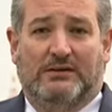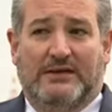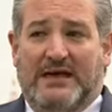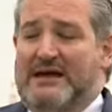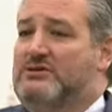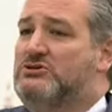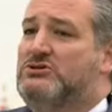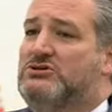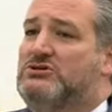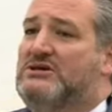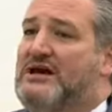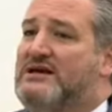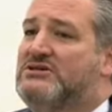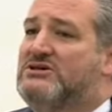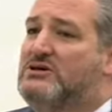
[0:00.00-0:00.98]

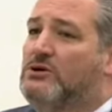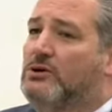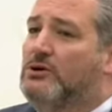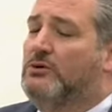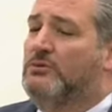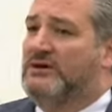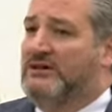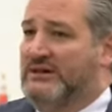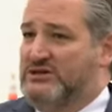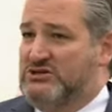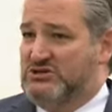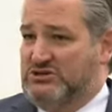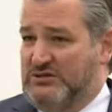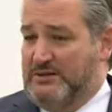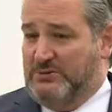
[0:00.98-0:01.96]
exercising her
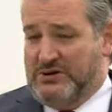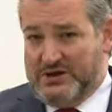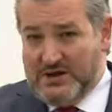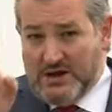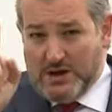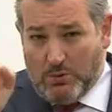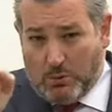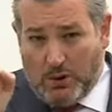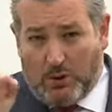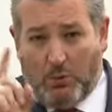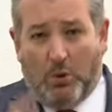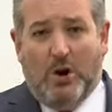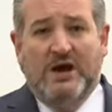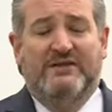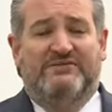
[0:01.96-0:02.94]
religious liberty. We're
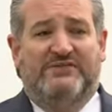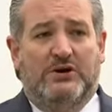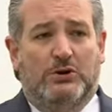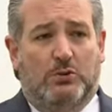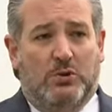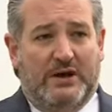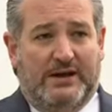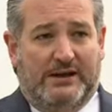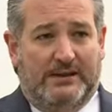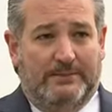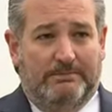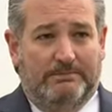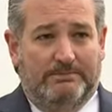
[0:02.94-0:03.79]
one vote away